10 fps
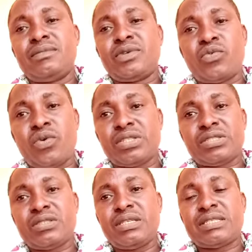what
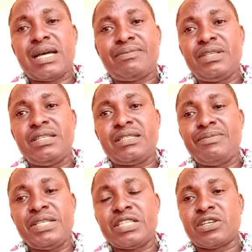is happening in
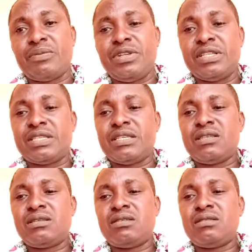TBC community,
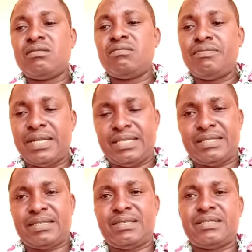
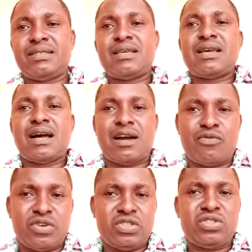please, I
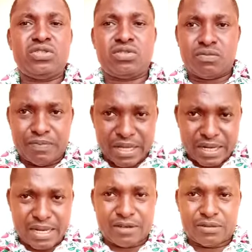want you to bend
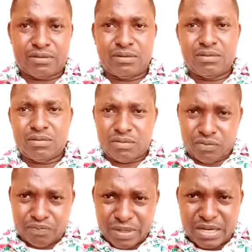down.
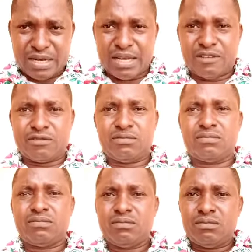Bend down,
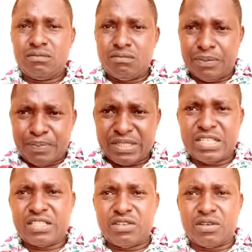be patient
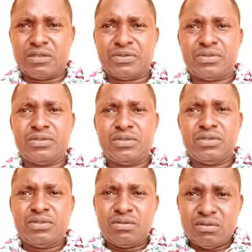enough,
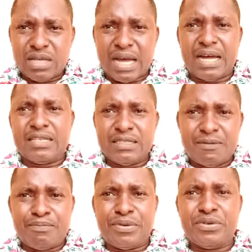and
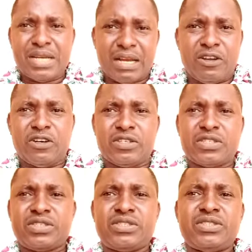build along.
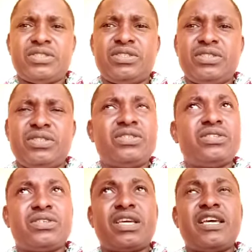
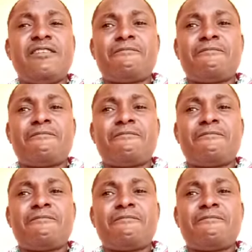Okay?